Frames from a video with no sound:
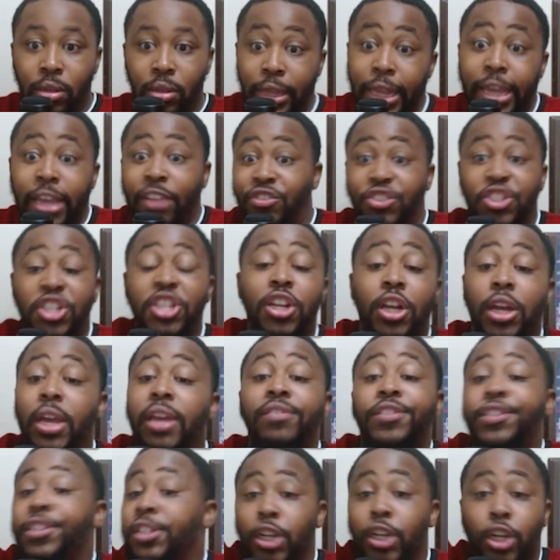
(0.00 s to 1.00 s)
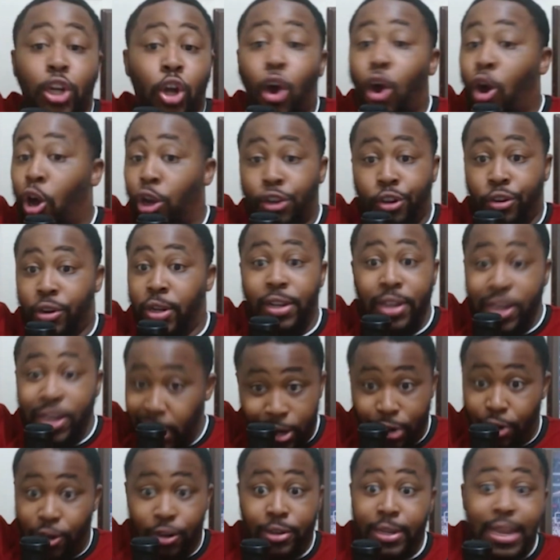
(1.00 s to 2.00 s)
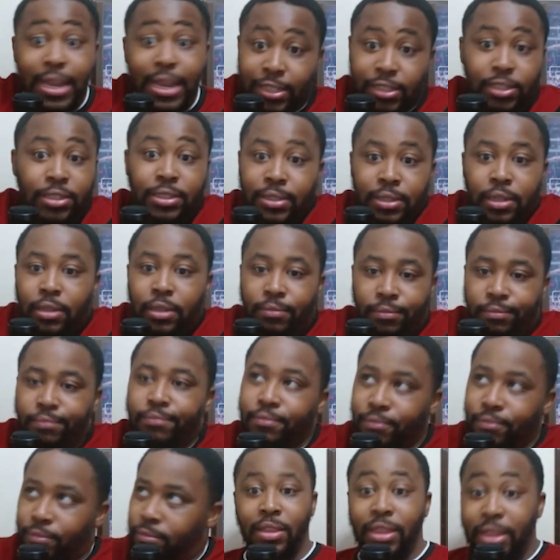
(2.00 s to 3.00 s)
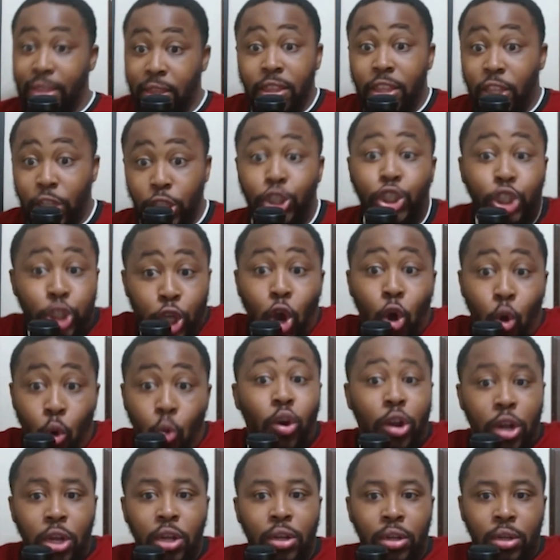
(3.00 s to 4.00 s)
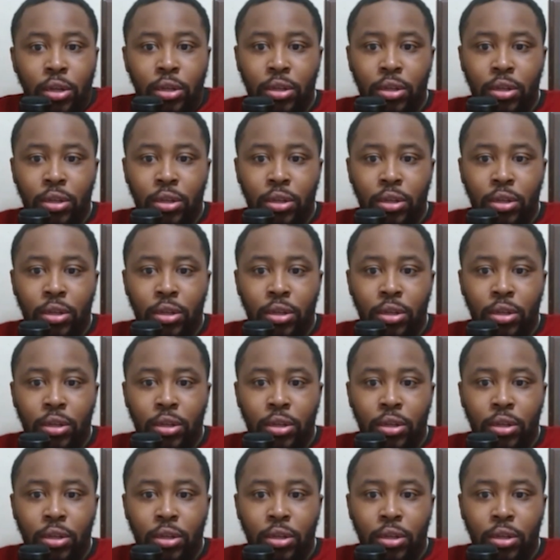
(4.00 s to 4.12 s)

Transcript: If she'd have called her a nigger, that's the joke